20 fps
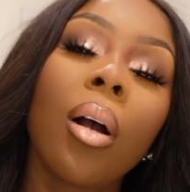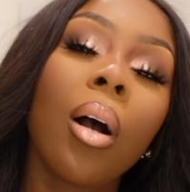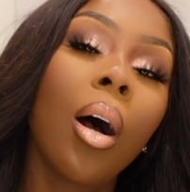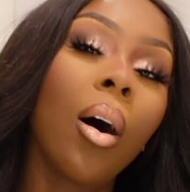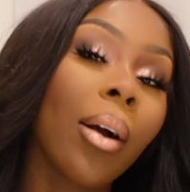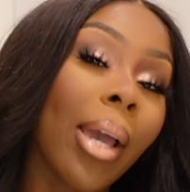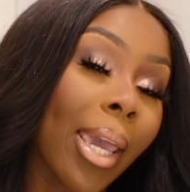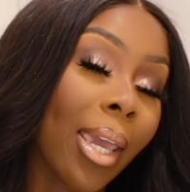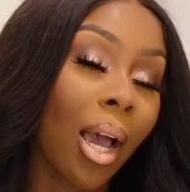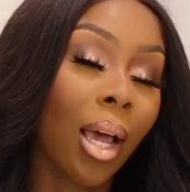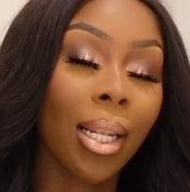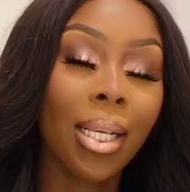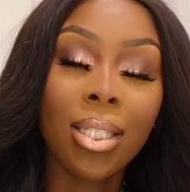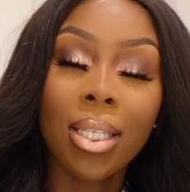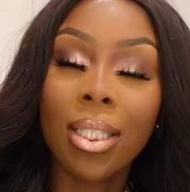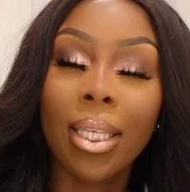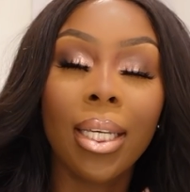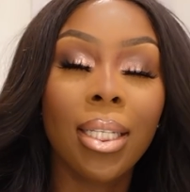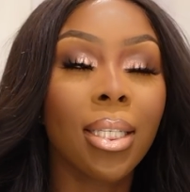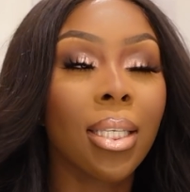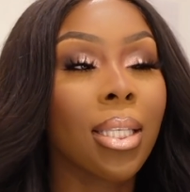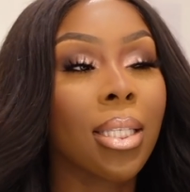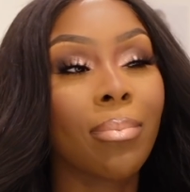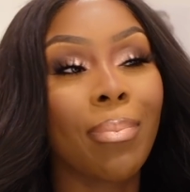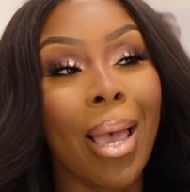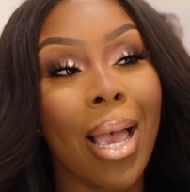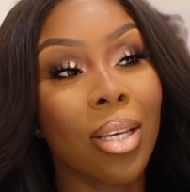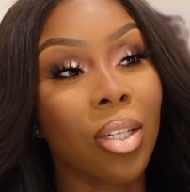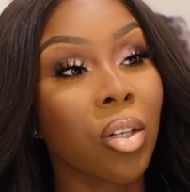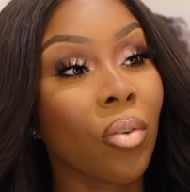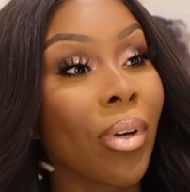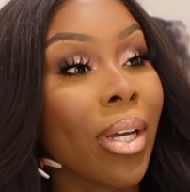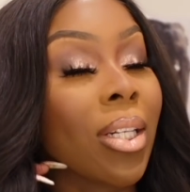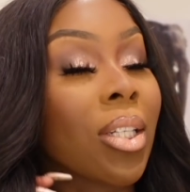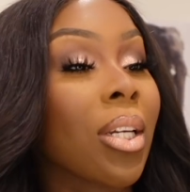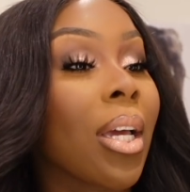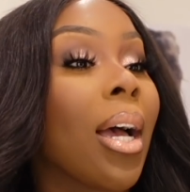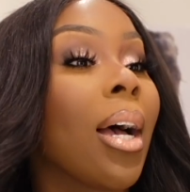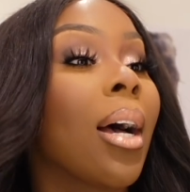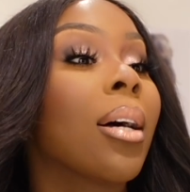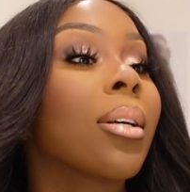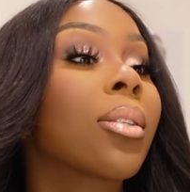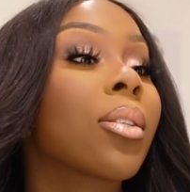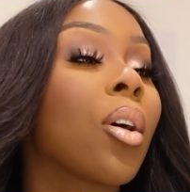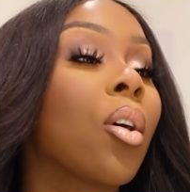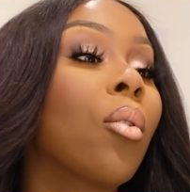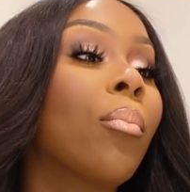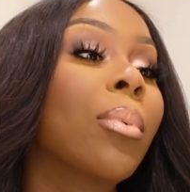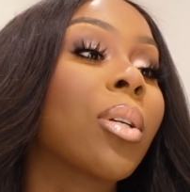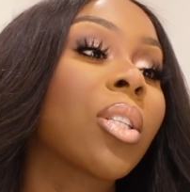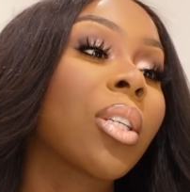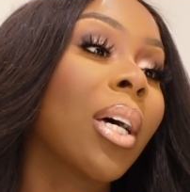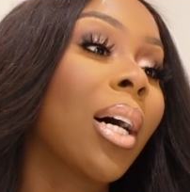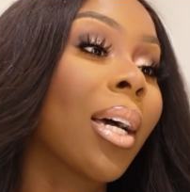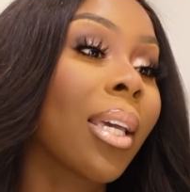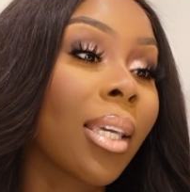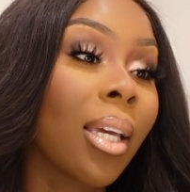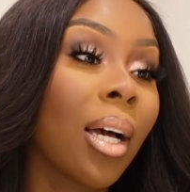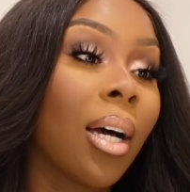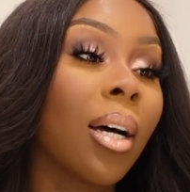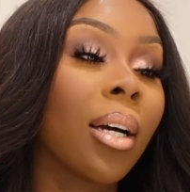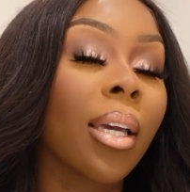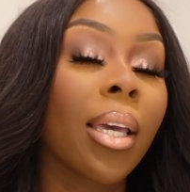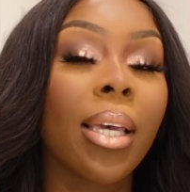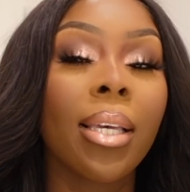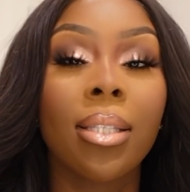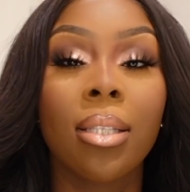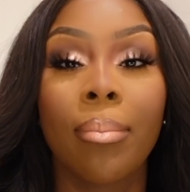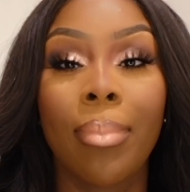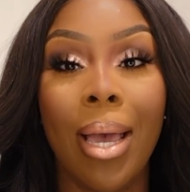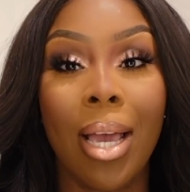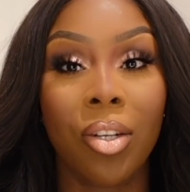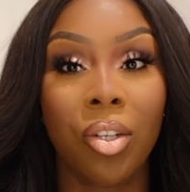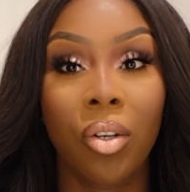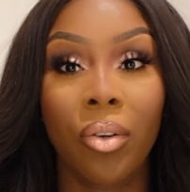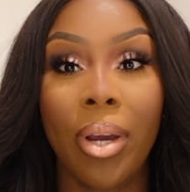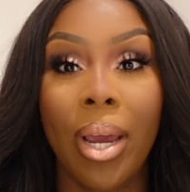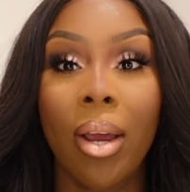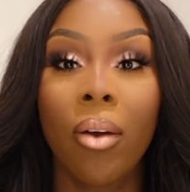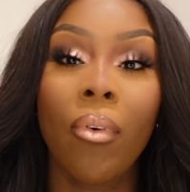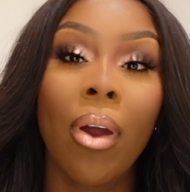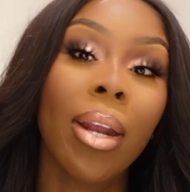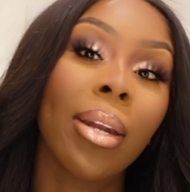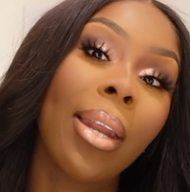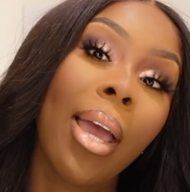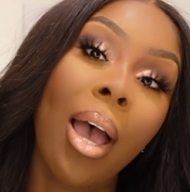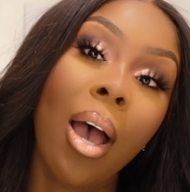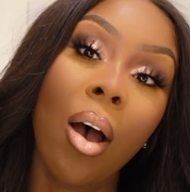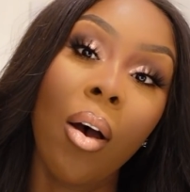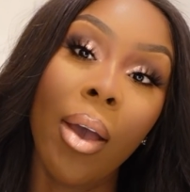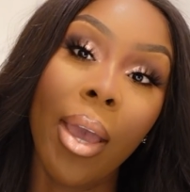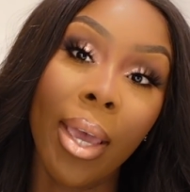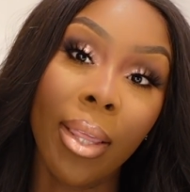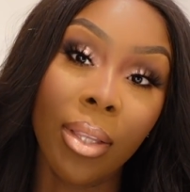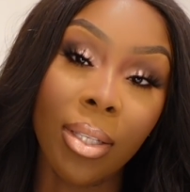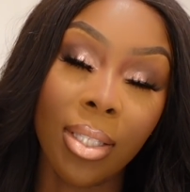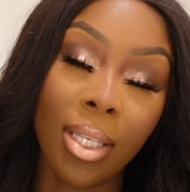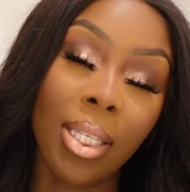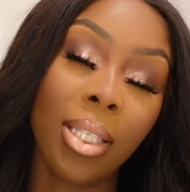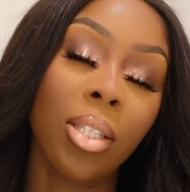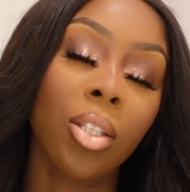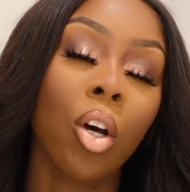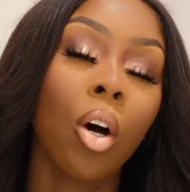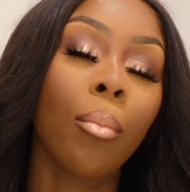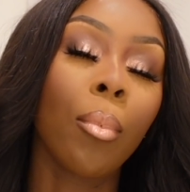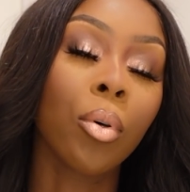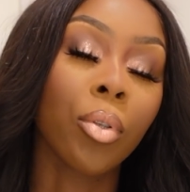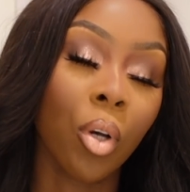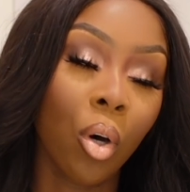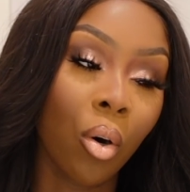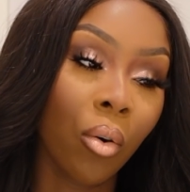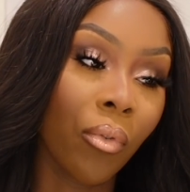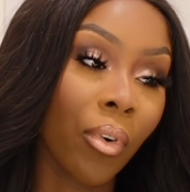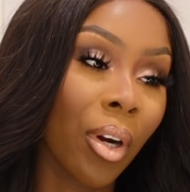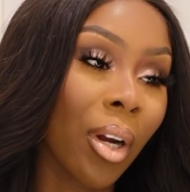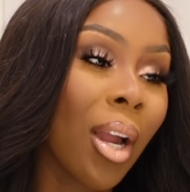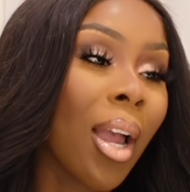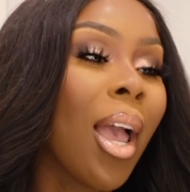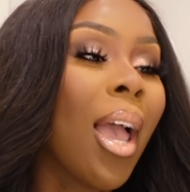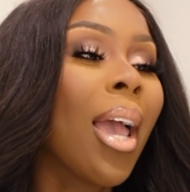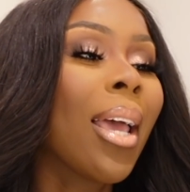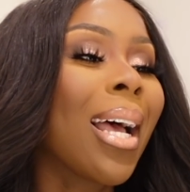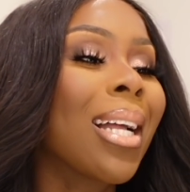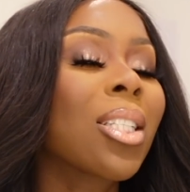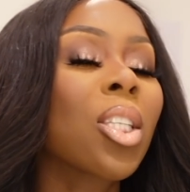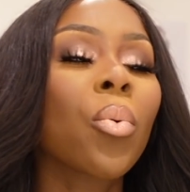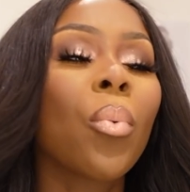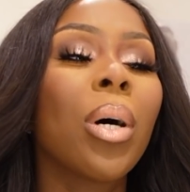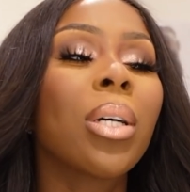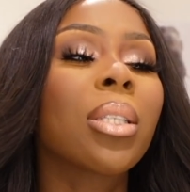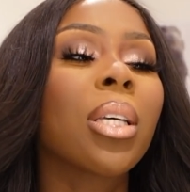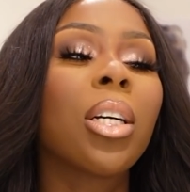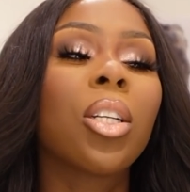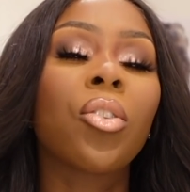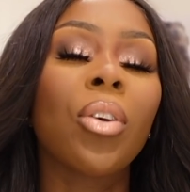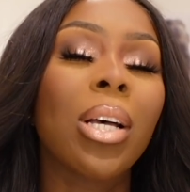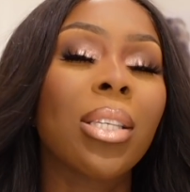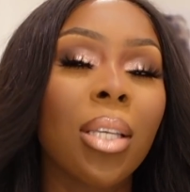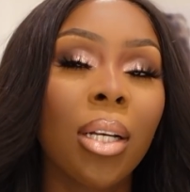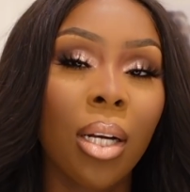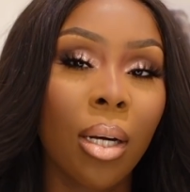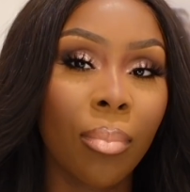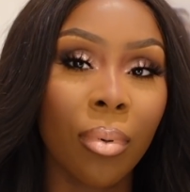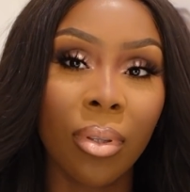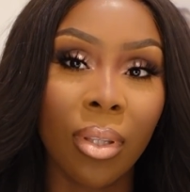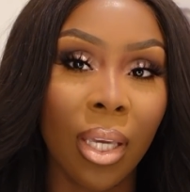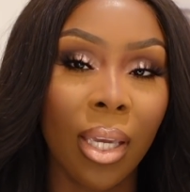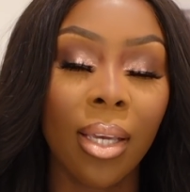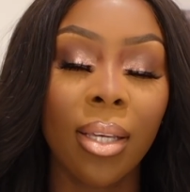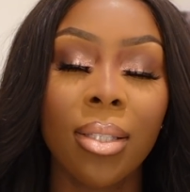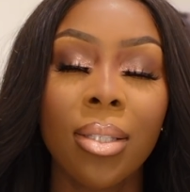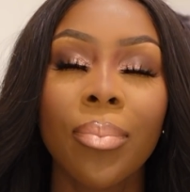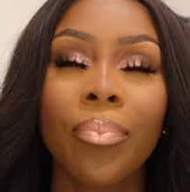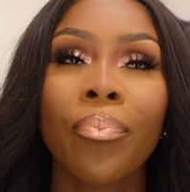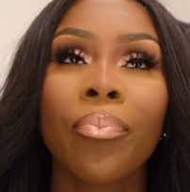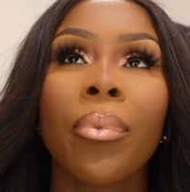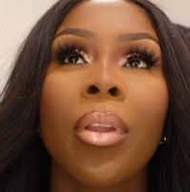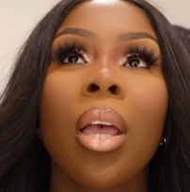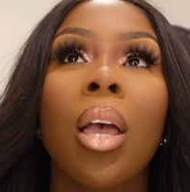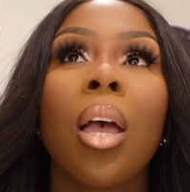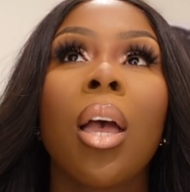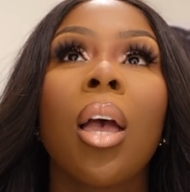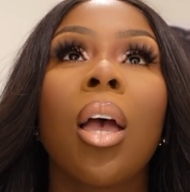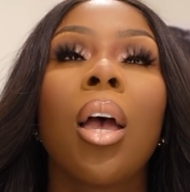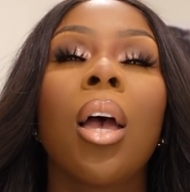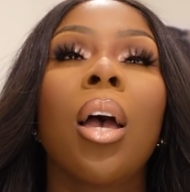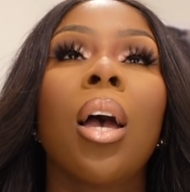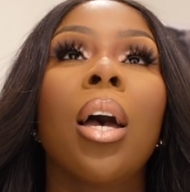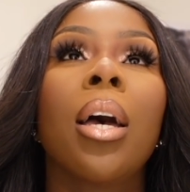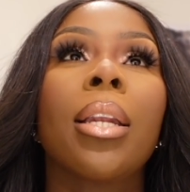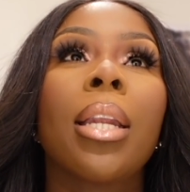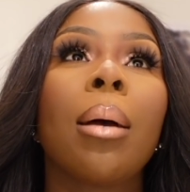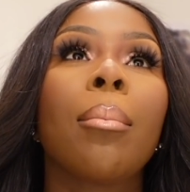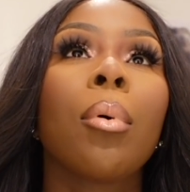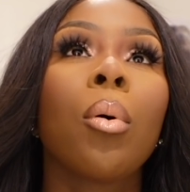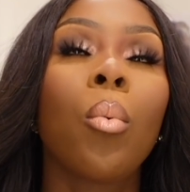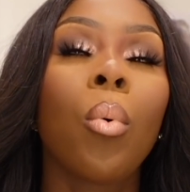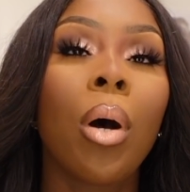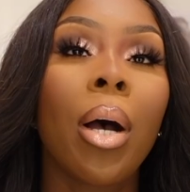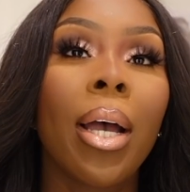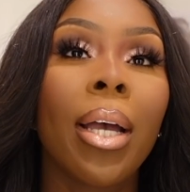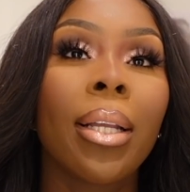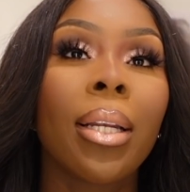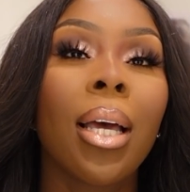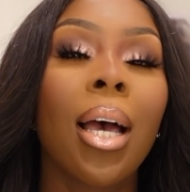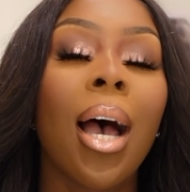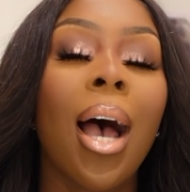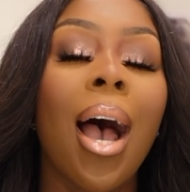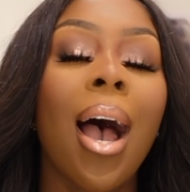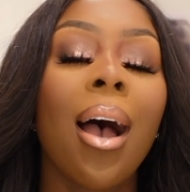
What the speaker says: Okay, y'all, let's just get into this Bachelorette, child. So Michelle Young is a Bachelorette right now, and the season's almost over. I just wanted to address a couple things. Number one,